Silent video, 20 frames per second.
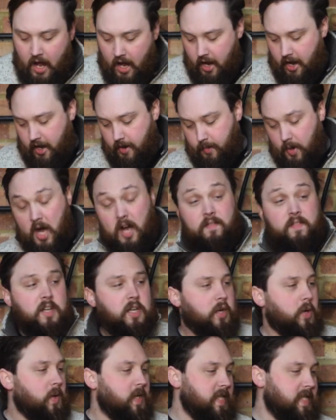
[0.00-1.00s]
I have
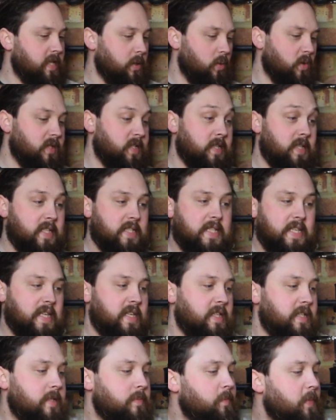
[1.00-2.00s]
no idea what size it
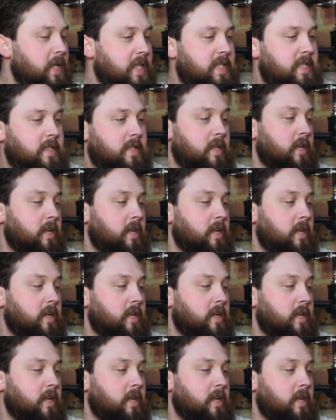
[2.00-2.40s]
is, but